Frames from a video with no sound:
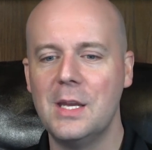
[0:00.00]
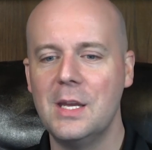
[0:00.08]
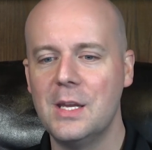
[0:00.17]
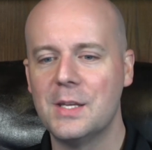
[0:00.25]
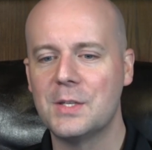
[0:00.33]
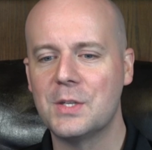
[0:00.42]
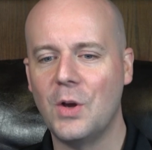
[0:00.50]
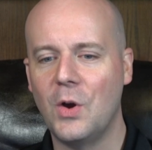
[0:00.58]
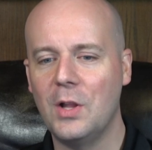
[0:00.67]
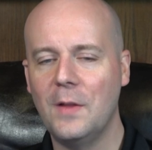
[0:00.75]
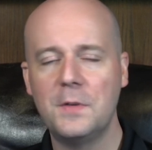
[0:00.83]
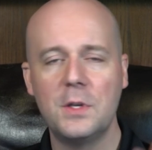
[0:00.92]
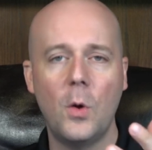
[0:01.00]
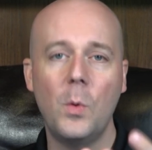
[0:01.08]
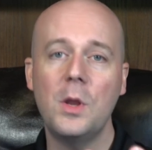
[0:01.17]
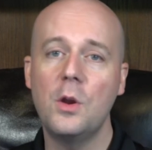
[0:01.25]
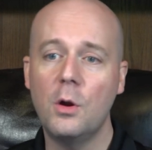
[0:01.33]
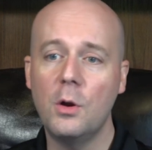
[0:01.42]
So I'd love to know
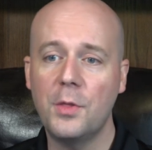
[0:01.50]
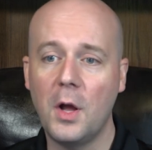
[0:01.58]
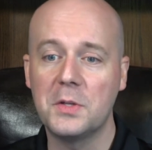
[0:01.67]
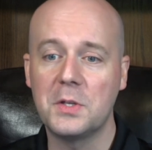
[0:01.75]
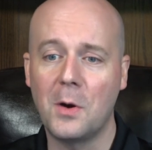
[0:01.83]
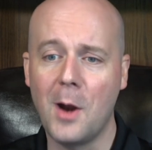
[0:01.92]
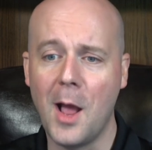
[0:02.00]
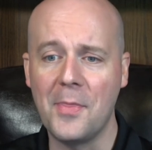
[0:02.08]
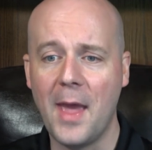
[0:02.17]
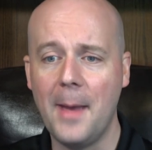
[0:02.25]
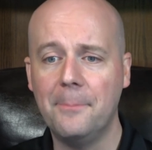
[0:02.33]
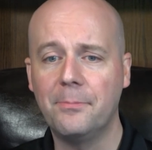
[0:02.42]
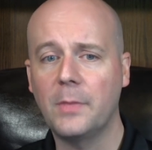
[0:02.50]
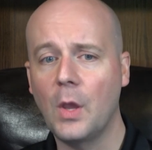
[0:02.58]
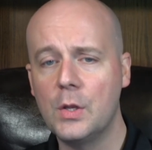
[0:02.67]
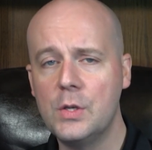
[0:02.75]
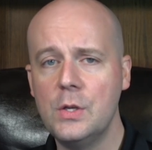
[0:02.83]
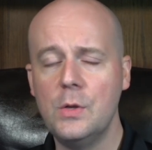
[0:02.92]
what your thoughts are on
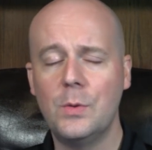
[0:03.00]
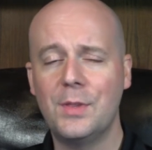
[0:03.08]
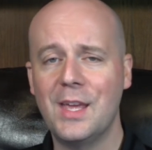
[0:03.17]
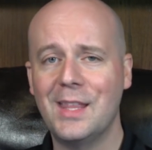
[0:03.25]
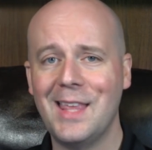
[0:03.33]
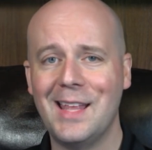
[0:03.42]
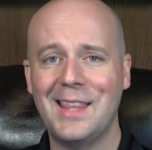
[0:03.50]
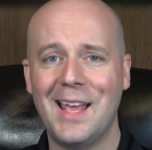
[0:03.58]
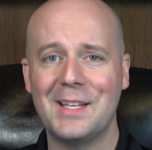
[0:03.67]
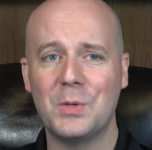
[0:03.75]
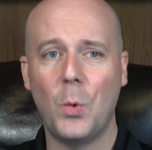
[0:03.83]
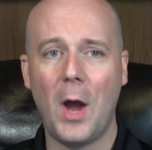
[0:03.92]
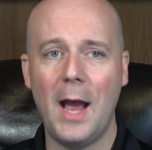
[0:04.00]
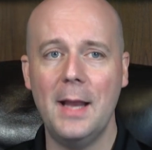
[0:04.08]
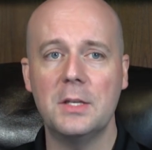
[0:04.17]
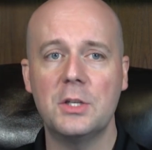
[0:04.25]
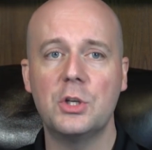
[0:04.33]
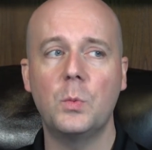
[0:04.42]
that. Do you think that that's
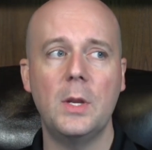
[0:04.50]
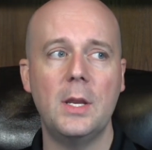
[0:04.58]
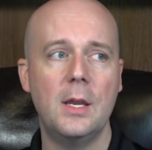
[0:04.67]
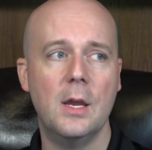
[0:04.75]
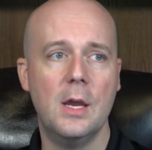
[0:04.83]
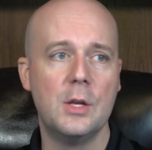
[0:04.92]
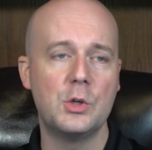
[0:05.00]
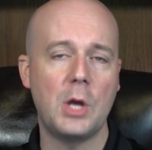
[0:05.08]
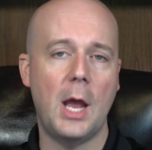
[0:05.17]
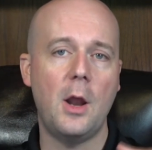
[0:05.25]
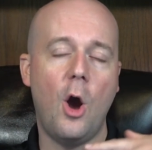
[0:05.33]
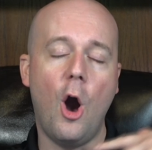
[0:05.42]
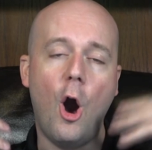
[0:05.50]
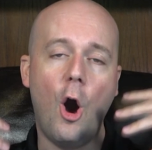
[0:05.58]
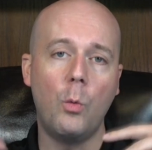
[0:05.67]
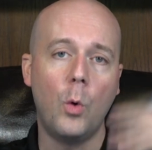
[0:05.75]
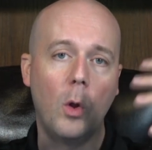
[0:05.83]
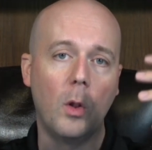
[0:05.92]
wise? Should we try to
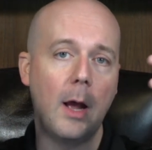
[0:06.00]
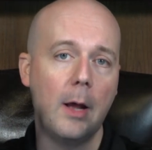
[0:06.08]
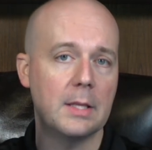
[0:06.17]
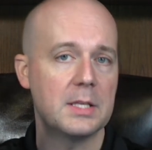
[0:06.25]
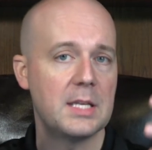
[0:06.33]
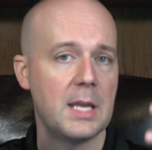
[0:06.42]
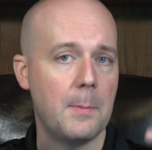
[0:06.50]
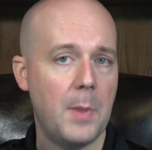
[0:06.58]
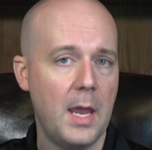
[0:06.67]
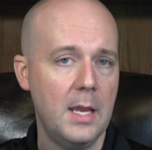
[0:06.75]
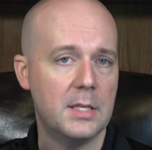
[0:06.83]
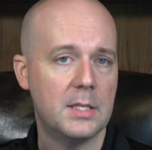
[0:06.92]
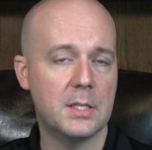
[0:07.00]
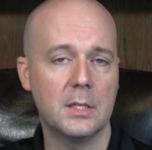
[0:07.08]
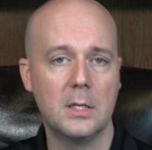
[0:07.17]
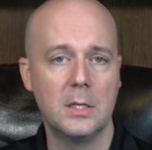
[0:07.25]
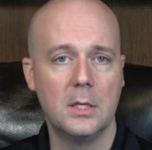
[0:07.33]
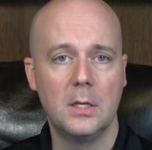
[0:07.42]
all roll out at the same pace
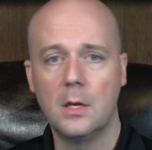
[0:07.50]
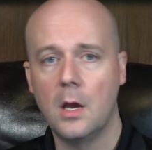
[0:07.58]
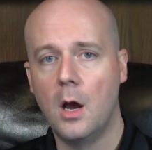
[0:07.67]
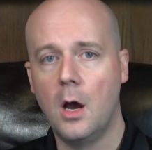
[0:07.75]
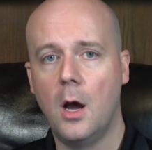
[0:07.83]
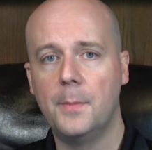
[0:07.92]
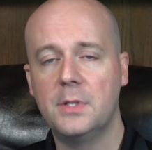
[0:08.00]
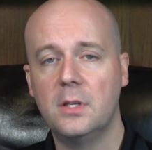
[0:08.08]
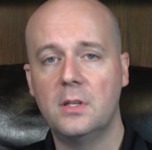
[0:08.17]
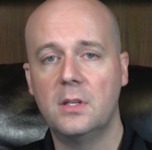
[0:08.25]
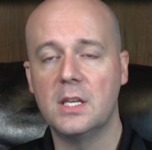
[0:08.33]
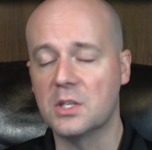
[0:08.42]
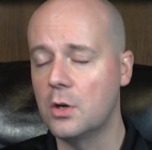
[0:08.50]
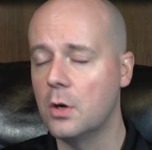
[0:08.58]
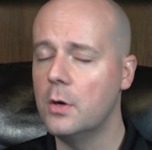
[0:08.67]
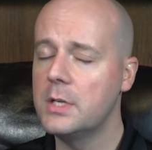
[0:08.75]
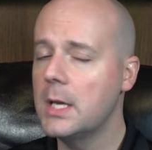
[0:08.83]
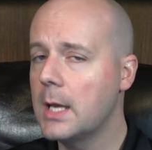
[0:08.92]
to
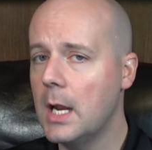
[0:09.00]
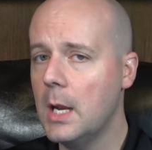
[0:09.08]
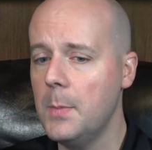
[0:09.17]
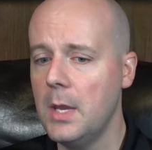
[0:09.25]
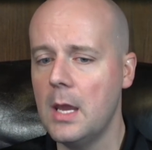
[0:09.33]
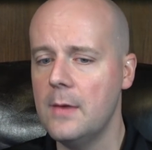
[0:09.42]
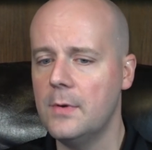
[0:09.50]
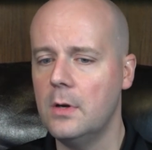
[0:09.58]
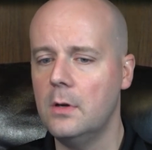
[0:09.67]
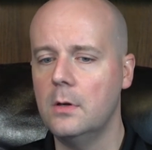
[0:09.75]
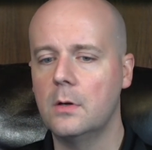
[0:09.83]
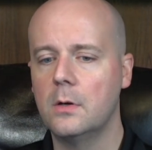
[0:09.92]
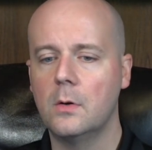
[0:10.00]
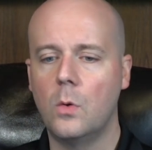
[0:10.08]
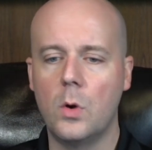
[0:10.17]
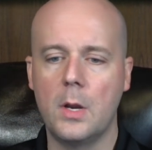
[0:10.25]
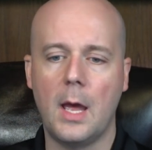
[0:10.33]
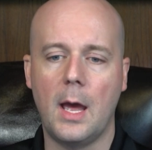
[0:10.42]
discourage that kind of behavior?
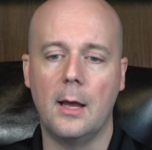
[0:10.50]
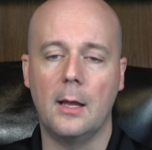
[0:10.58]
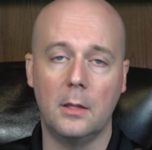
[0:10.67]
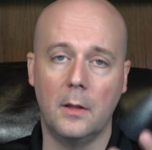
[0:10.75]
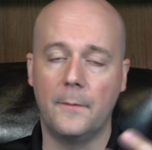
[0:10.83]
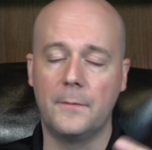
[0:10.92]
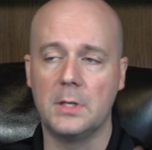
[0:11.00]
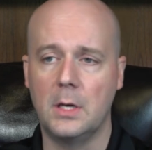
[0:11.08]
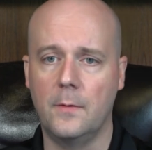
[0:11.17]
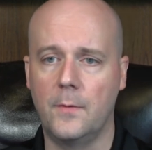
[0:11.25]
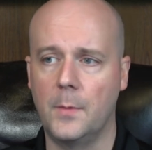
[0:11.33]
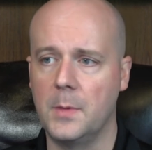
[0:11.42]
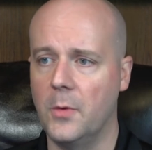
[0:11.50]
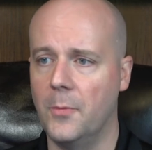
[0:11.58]
Or not? Love to hear from you.